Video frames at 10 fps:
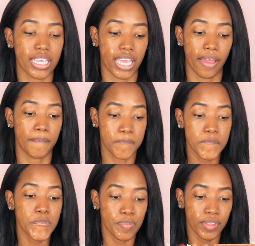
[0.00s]
Yeah,
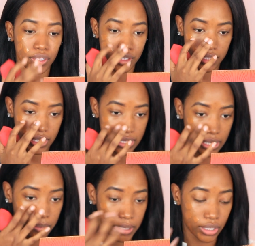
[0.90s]
that looks like it's
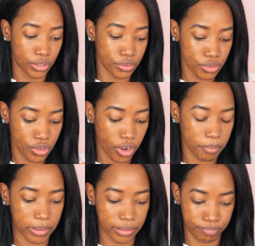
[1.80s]
gonna be a little too
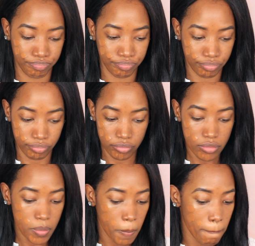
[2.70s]
dark, but
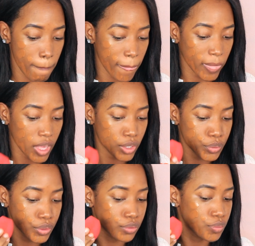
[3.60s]

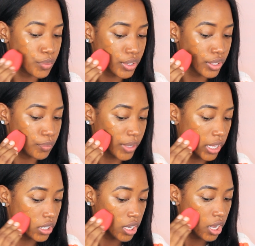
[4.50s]
who knows, we're gonna wing
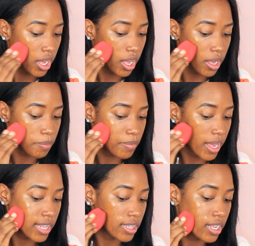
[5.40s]
it.
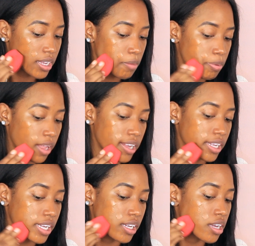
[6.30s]
I like
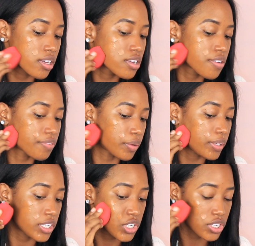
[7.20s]
applying
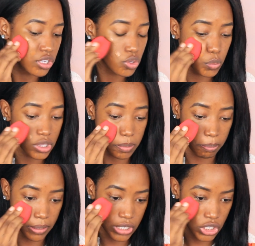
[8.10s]
foundations with
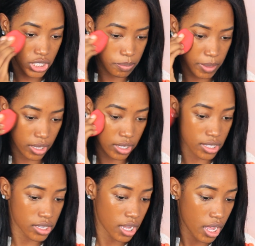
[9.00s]
sponges
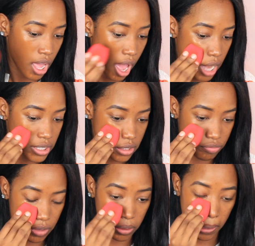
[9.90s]
because I just
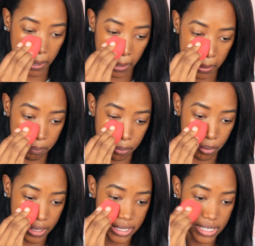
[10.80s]
feel like it
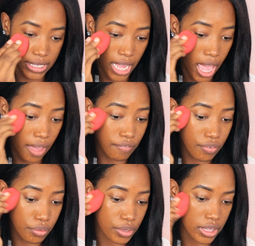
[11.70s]
presses
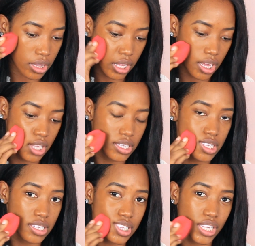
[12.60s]
everything
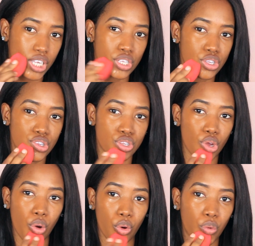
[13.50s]
into the skin
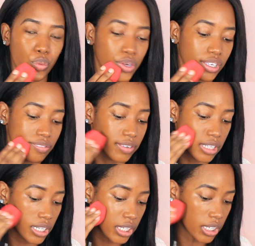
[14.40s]
so
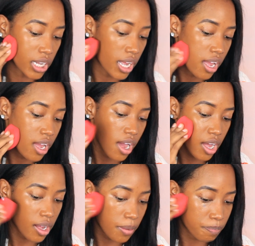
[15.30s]
evenly.
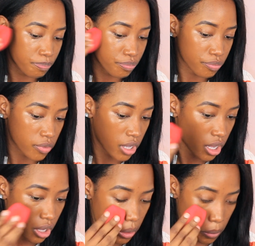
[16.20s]
And
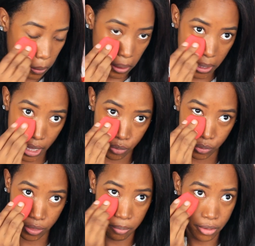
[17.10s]

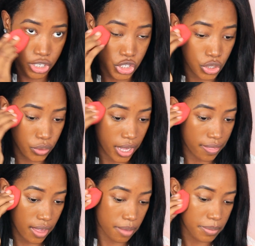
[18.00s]
with a brush you don't
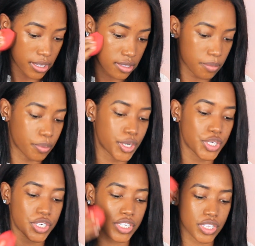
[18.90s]
get that, because a brush
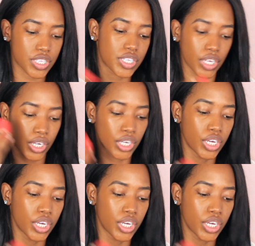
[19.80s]
just,